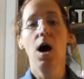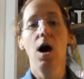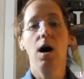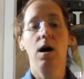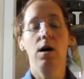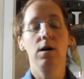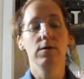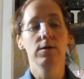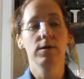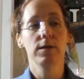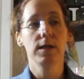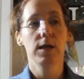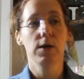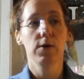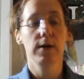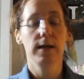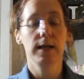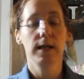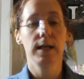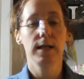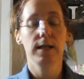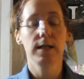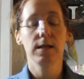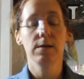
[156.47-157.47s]
Also, I
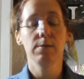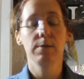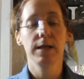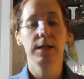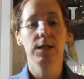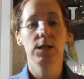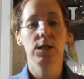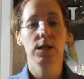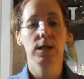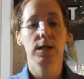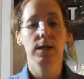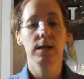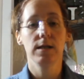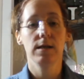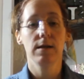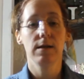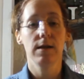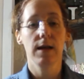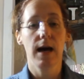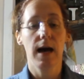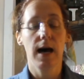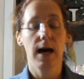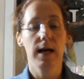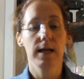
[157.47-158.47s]
need to mention
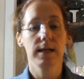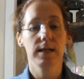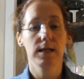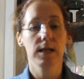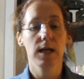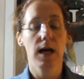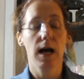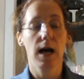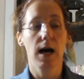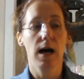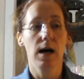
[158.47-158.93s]
that